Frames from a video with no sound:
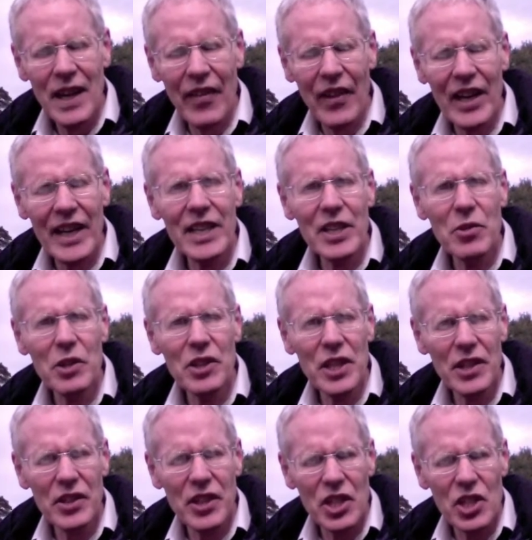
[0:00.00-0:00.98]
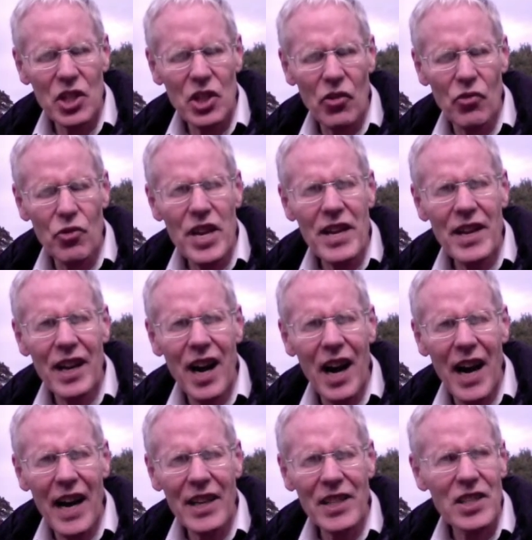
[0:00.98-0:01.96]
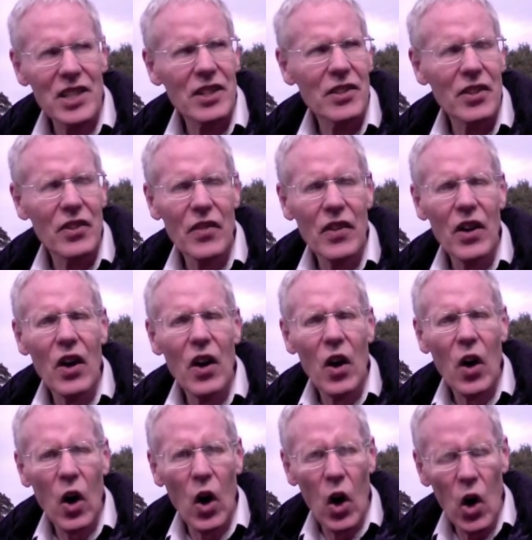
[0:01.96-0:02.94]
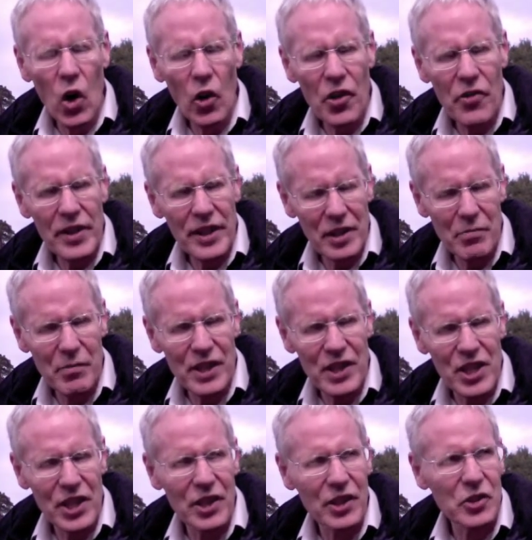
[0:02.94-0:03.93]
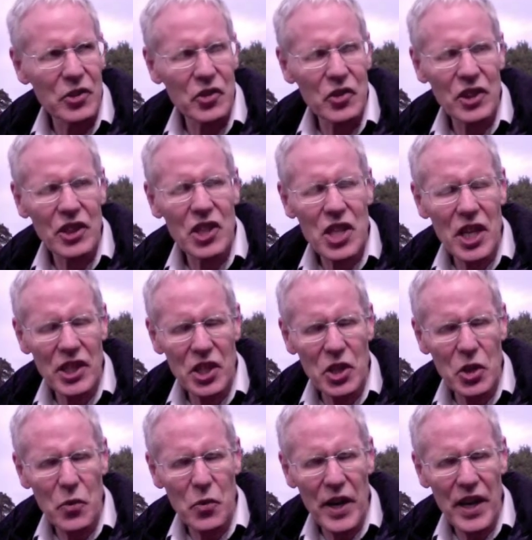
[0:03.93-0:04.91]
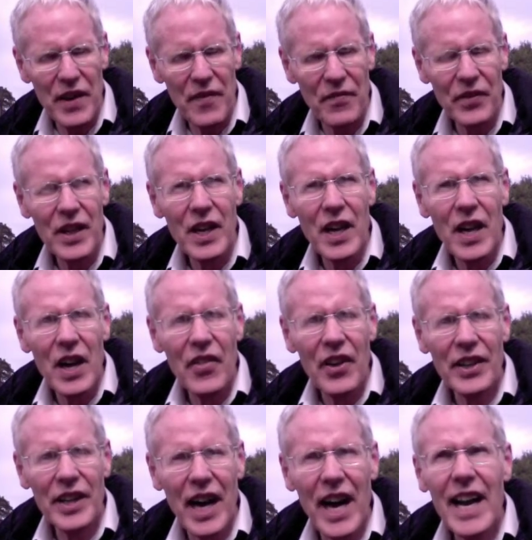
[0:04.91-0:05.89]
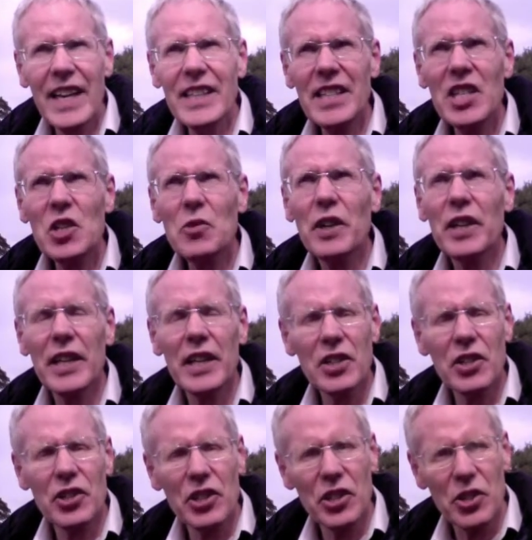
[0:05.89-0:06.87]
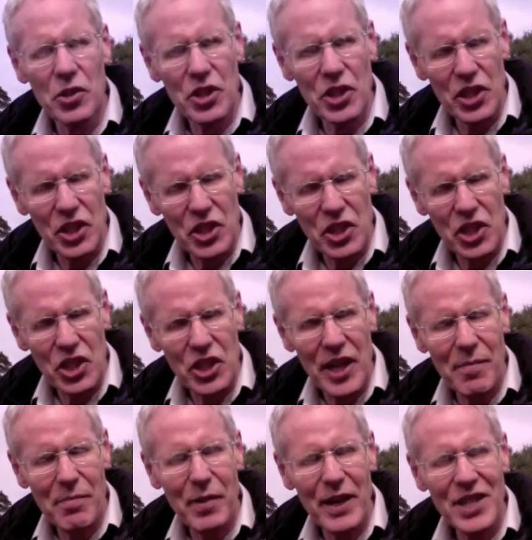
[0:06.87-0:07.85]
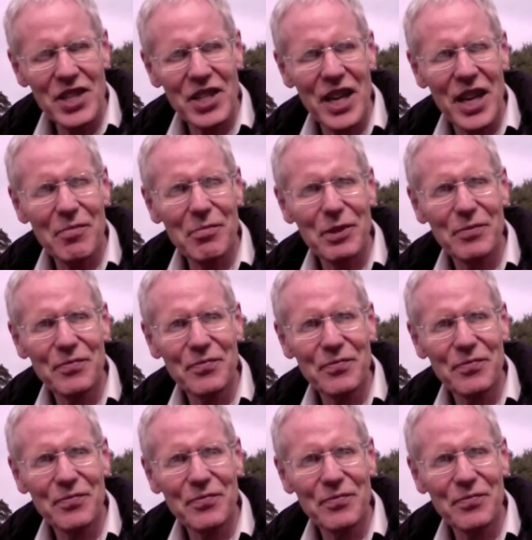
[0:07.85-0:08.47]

And the lady who did this recast all the written materials in such a way that ideas were introduced step by step.